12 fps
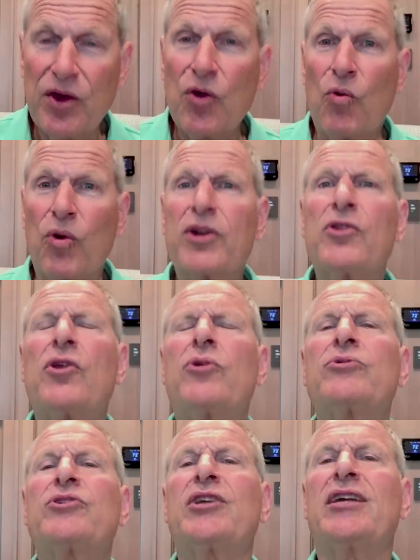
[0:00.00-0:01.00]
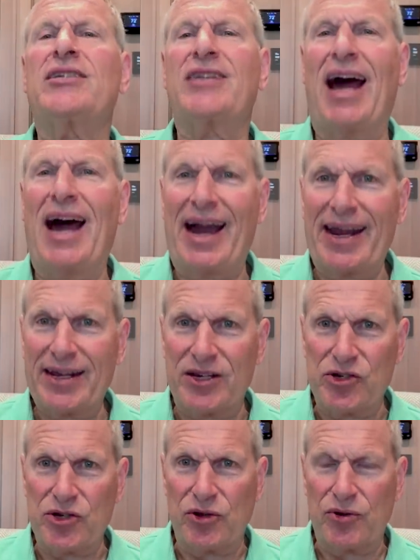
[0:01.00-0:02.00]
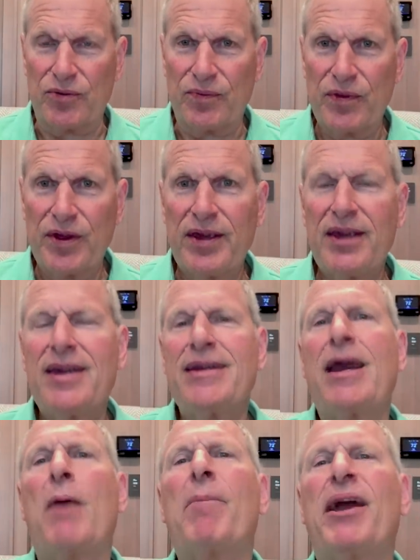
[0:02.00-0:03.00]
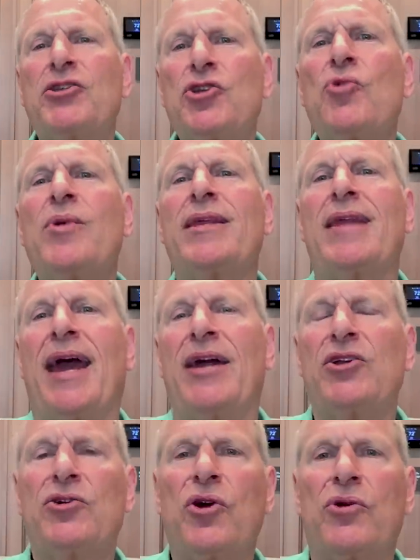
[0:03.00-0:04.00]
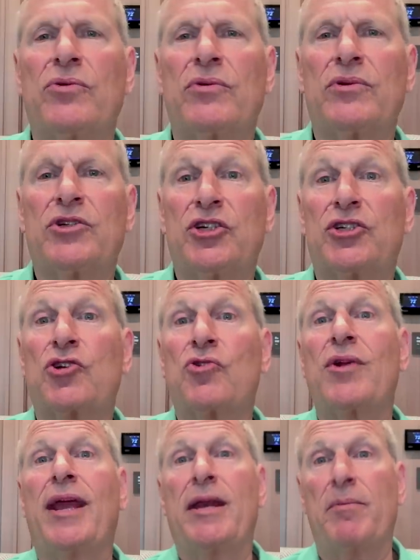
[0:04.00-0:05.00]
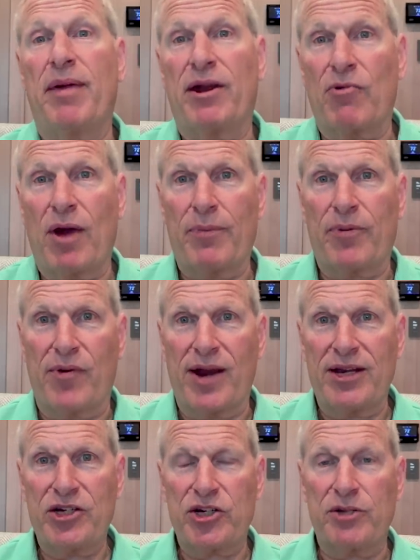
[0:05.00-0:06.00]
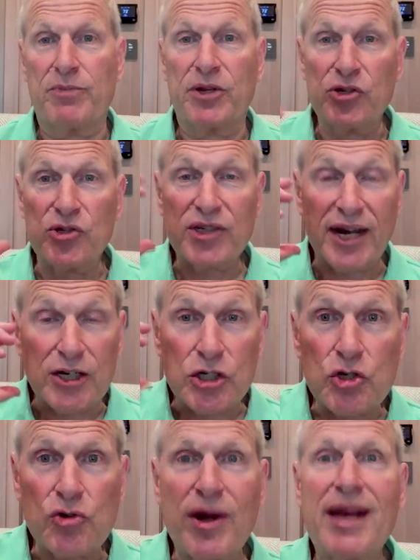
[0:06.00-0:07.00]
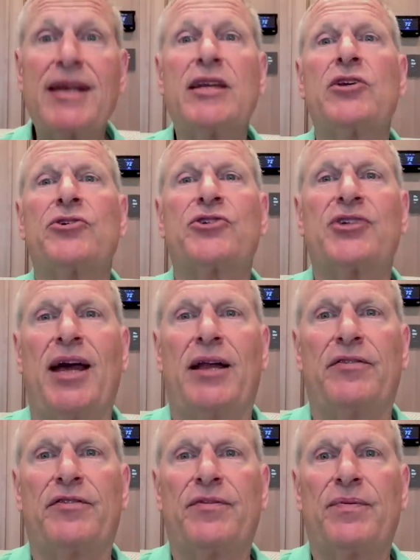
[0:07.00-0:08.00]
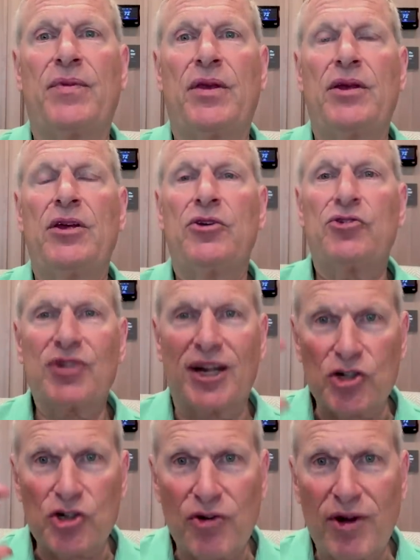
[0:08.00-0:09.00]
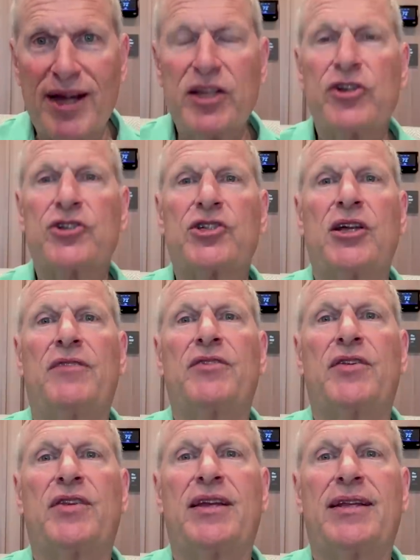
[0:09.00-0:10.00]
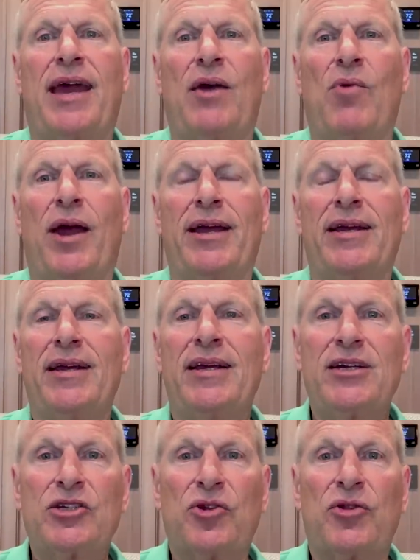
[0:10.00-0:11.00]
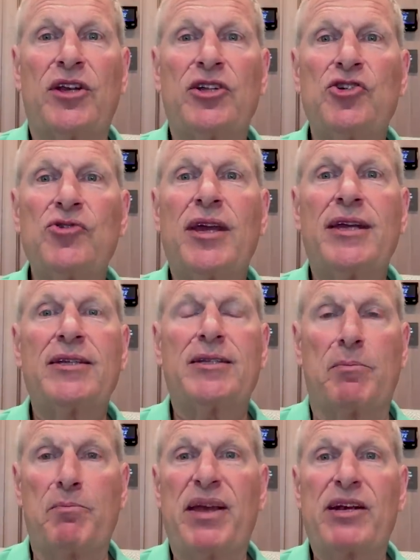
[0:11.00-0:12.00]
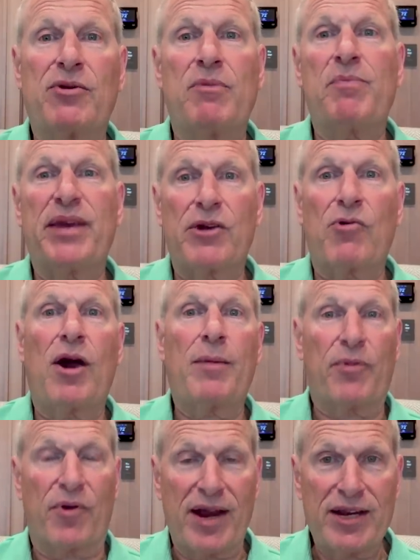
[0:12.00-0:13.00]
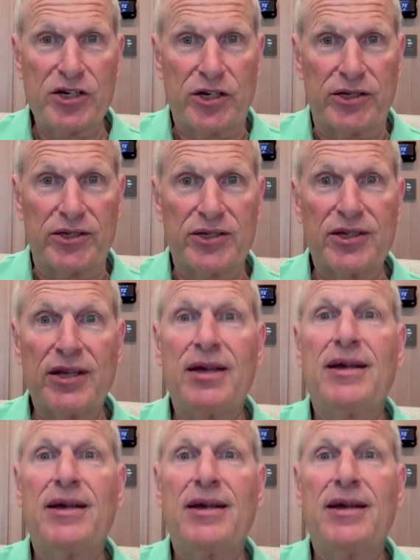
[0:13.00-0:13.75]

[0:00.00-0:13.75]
What are those things I can do? Now, by doing that, you don't just create a better operation, but you start training yourself you start training yourself to think that way so that as you get into bigger and bigger operations,